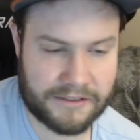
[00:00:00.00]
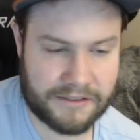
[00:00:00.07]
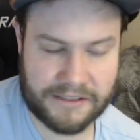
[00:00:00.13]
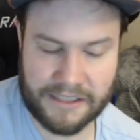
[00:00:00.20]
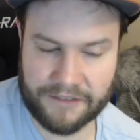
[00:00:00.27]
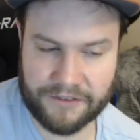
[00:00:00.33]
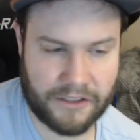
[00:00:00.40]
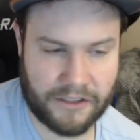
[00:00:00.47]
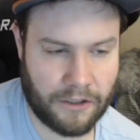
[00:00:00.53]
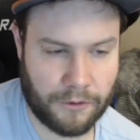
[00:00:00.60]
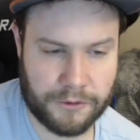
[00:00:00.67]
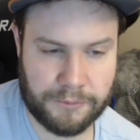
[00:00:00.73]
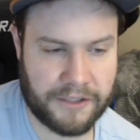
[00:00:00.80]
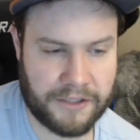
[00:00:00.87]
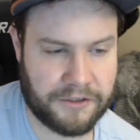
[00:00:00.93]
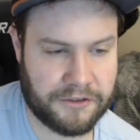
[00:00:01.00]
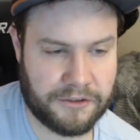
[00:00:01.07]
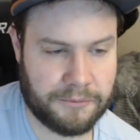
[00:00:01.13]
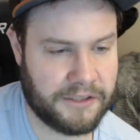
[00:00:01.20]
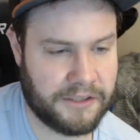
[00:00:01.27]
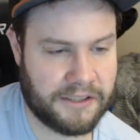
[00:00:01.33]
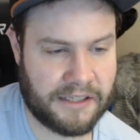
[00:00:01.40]
It's definitely always better to
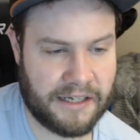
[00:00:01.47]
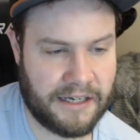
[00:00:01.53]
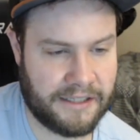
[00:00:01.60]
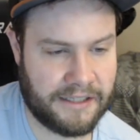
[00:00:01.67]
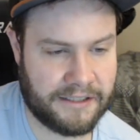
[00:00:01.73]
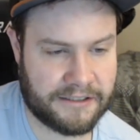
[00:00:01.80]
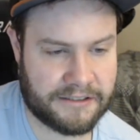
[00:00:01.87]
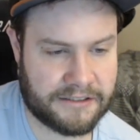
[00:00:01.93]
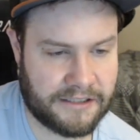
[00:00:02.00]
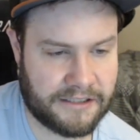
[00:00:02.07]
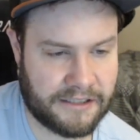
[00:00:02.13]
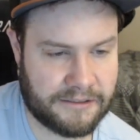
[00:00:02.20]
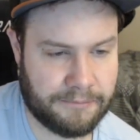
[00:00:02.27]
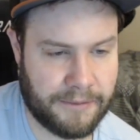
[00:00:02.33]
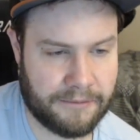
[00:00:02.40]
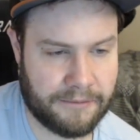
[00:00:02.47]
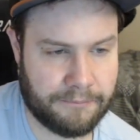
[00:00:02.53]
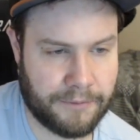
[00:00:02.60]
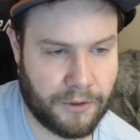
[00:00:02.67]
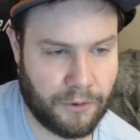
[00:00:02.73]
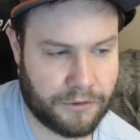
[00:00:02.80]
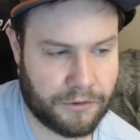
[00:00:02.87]
be the guy that's betting
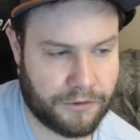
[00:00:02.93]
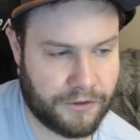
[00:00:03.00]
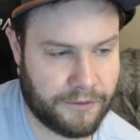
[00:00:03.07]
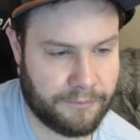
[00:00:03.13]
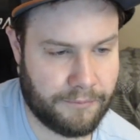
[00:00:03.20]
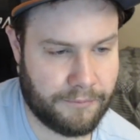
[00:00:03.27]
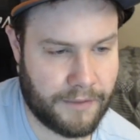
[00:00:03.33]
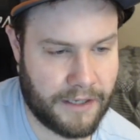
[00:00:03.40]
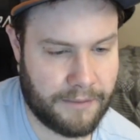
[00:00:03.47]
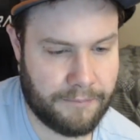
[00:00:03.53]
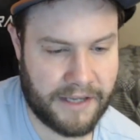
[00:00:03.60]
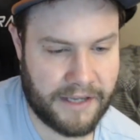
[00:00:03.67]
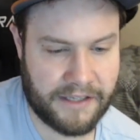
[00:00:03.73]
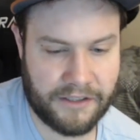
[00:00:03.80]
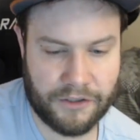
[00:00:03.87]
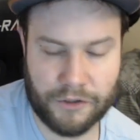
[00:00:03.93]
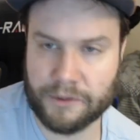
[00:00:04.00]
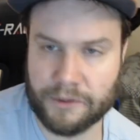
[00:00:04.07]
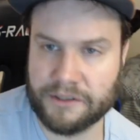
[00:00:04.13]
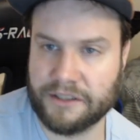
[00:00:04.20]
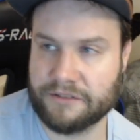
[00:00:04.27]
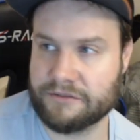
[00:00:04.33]
polar and making you
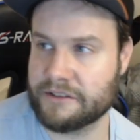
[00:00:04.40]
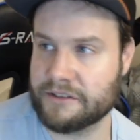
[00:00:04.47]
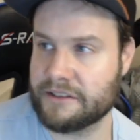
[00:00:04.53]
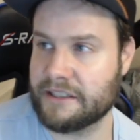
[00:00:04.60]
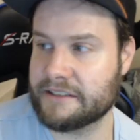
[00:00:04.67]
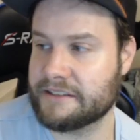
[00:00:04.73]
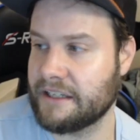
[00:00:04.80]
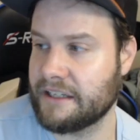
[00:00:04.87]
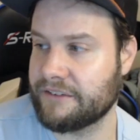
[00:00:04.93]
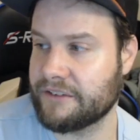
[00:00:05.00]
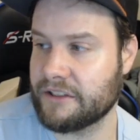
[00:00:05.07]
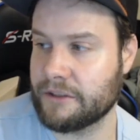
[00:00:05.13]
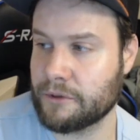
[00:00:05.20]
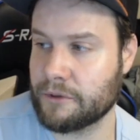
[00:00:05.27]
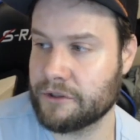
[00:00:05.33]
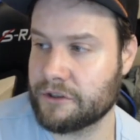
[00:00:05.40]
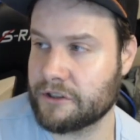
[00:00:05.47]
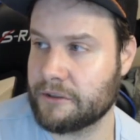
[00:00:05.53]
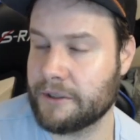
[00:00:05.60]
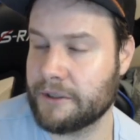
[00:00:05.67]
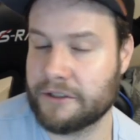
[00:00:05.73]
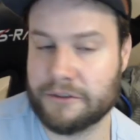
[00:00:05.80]
indifferent. That's definitely where you're
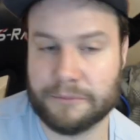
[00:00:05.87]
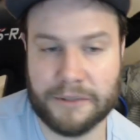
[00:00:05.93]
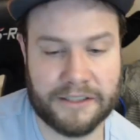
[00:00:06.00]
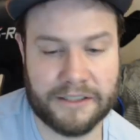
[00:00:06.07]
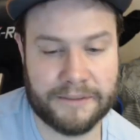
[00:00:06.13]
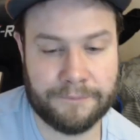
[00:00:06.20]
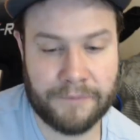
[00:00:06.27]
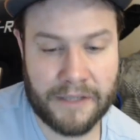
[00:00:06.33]
going to make your money.